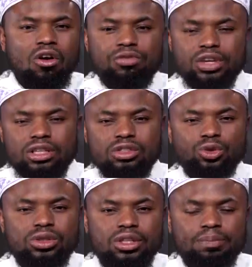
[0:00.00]
of
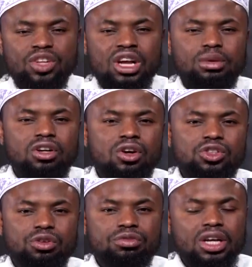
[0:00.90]
Hinduism?
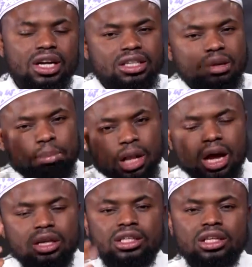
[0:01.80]
Because of that, they
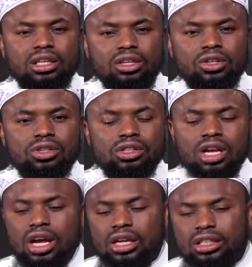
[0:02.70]
block their ears
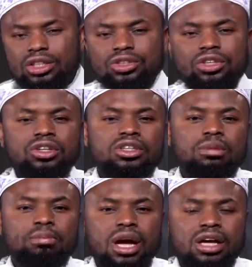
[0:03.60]
and they turn their
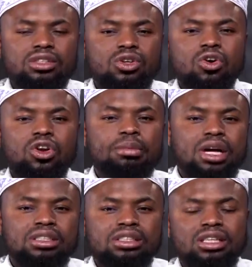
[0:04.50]
backs.
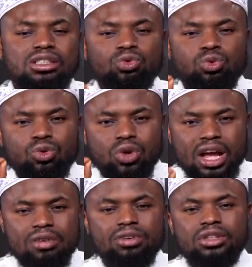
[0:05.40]
Almighty says,
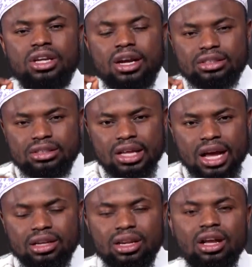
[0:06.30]
whoever does
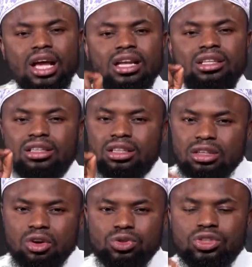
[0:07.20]
that and he
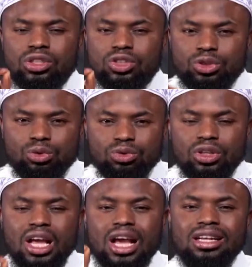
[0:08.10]
knows the truth
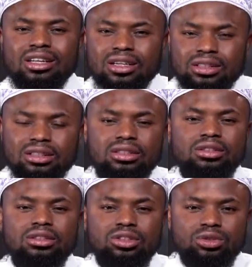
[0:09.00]
and continue
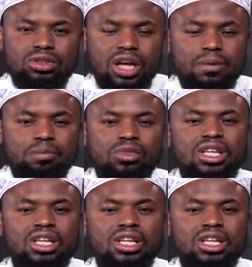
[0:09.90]
to do that,